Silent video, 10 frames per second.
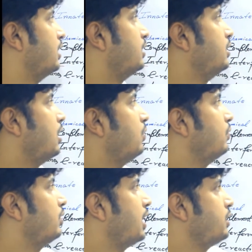Now
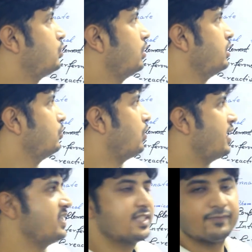I told you why
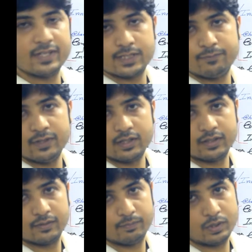it is specific,
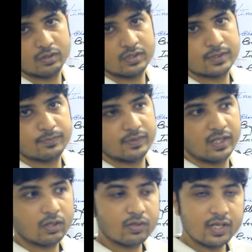because it
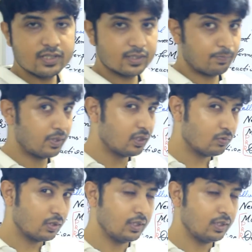recognizes the particular